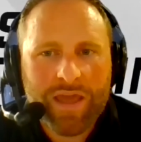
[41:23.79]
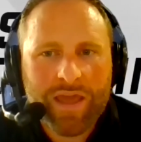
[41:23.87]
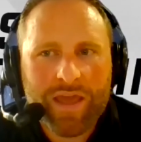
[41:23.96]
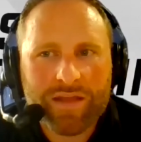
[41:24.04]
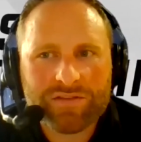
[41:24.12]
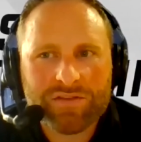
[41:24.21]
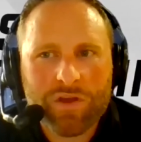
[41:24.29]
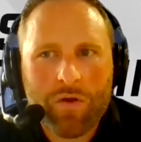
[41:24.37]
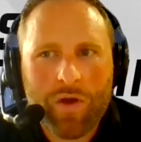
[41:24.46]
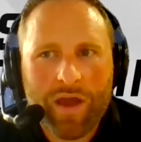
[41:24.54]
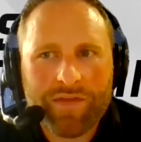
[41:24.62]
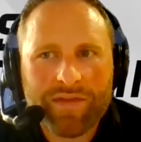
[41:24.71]
And
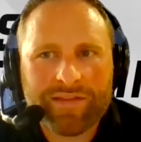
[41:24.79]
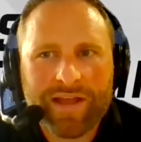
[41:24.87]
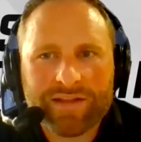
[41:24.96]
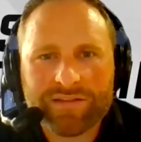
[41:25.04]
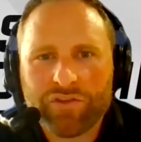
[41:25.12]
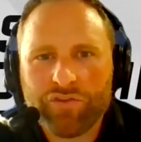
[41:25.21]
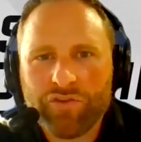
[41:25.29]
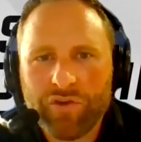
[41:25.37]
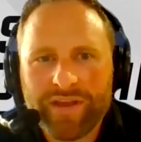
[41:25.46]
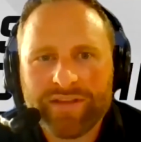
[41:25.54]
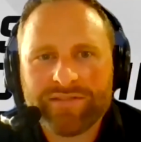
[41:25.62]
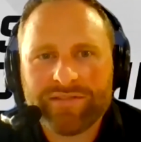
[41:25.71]
so I think that's a good
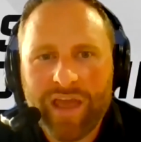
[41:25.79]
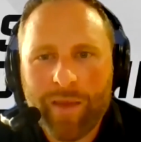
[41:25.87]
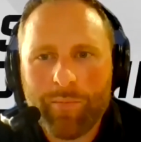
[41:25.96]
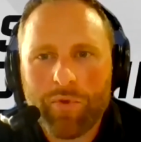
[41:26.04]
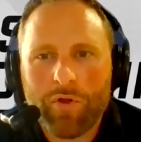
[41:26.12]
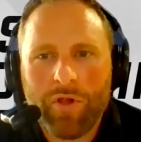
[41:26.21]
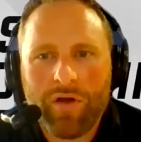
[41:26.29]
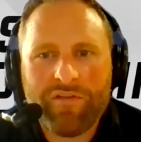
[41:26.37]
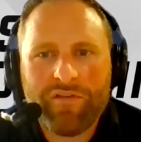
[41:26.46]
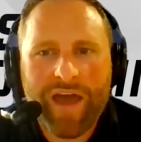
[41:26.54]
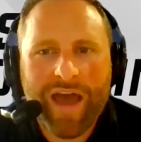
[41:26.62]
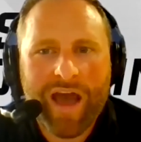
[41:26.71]
example of
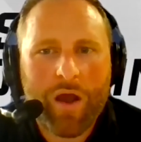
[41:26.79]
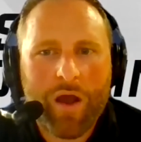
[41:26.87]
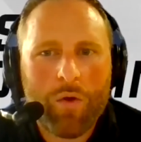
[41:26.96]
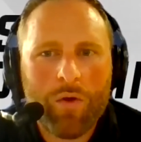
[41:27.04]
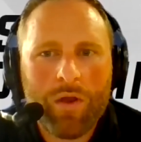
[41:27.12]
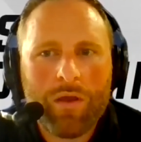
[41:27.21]
how